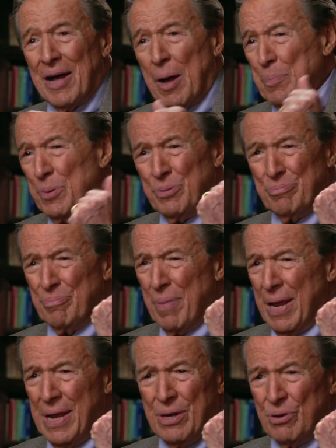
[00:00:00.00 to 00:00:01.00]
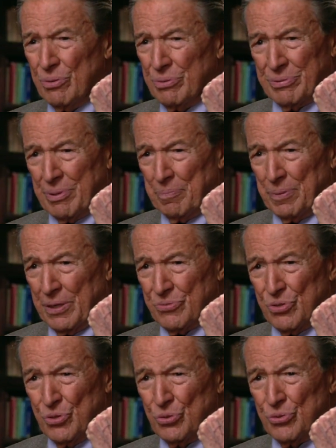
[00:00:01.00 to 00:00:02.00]
up in Maine or
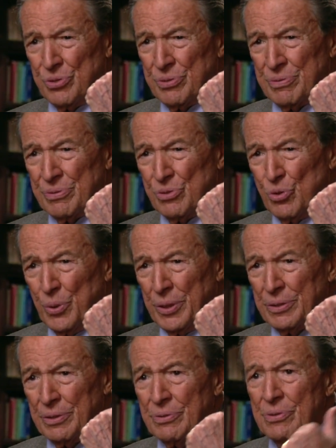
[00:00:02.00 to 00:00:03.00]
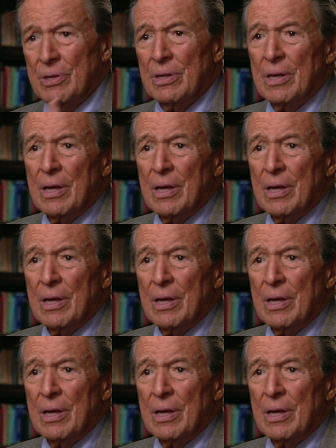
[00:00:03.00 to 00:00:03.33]
someplace in New England